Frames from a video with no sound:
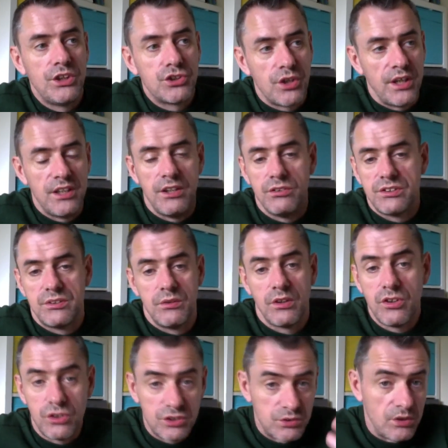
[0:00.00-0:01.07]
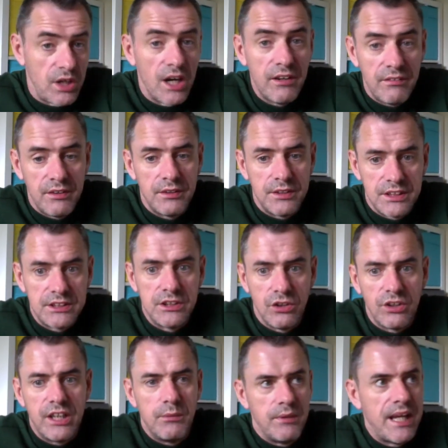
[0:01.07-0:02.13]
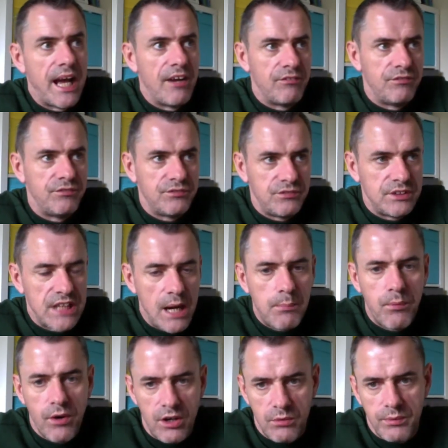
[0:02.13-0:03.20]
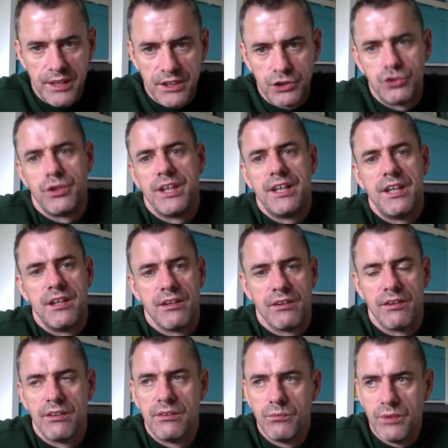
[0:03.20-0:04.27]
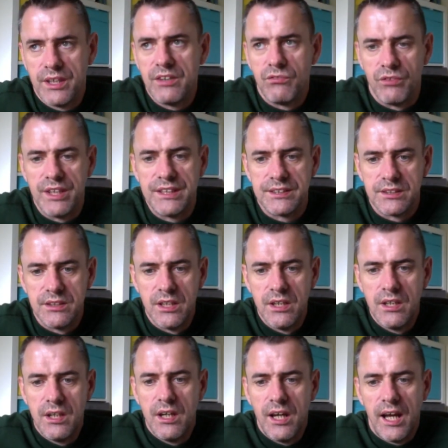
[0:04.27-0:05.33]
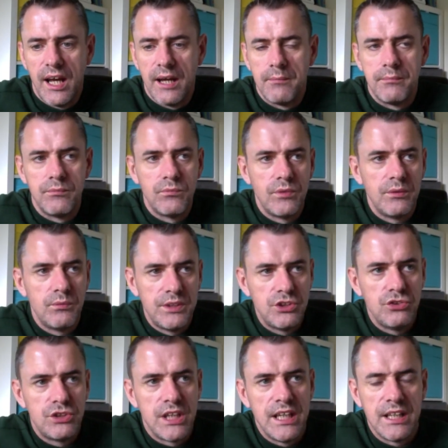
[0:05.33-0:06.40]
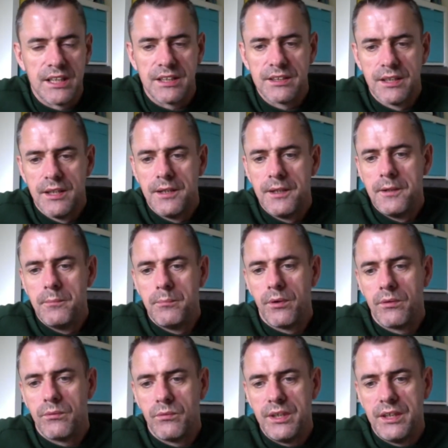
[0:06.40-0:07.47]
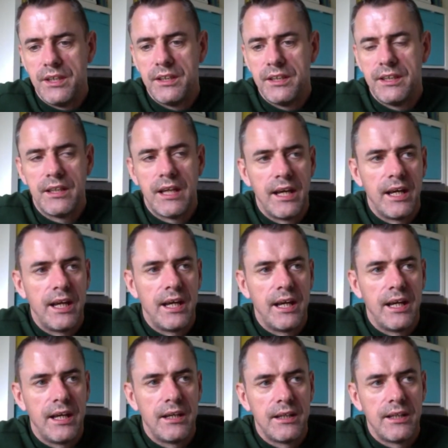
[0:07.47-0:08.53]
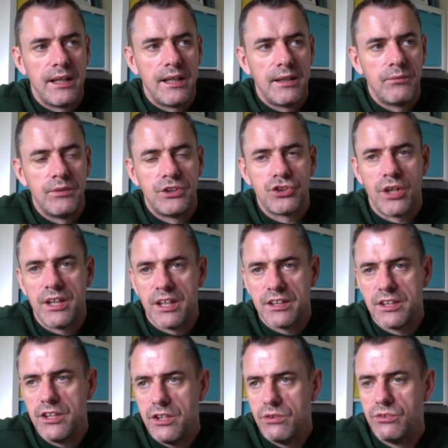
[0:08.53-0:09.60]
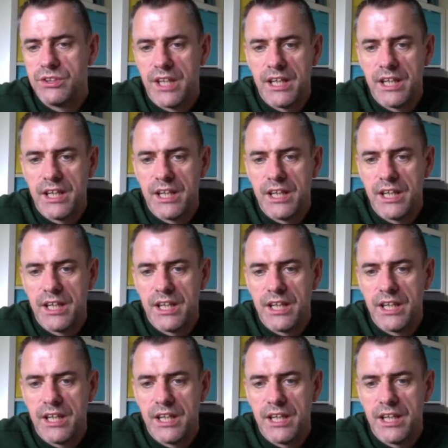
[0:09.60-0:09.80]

try and use. Of course, Ireland is lucky. We have tap water we can drink here within reason. We clean it, but we try not to use